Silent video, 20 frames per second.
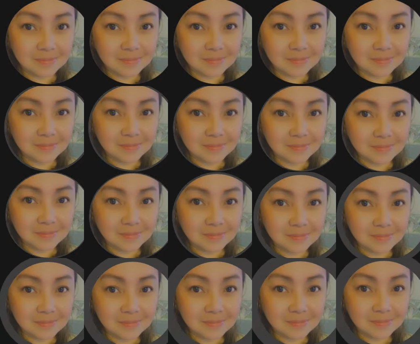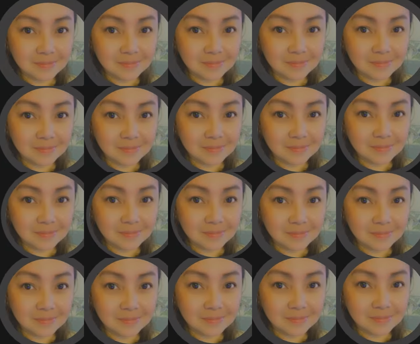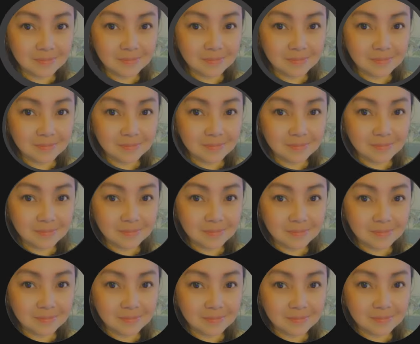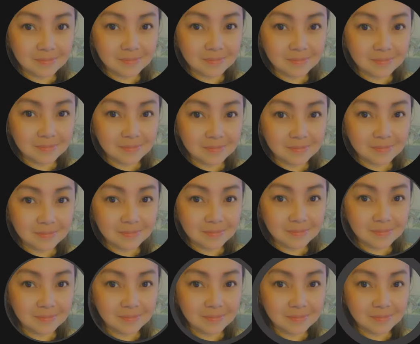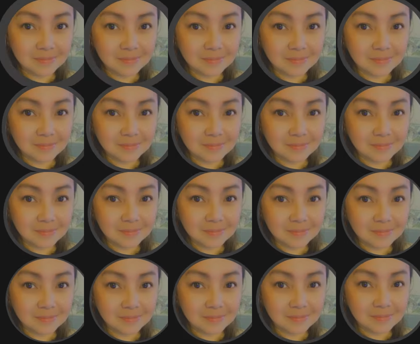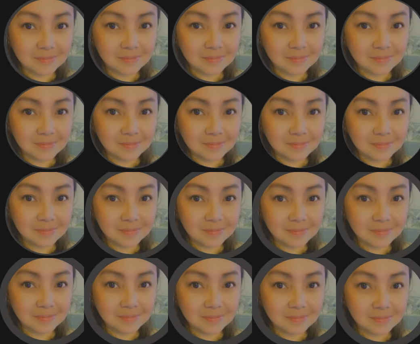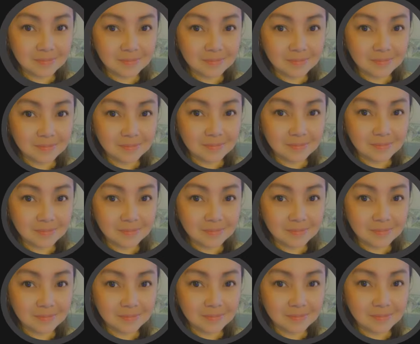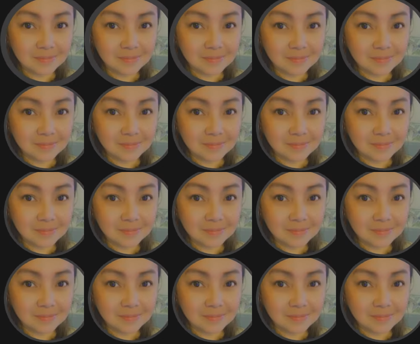What I wanted to. I've even cried for you.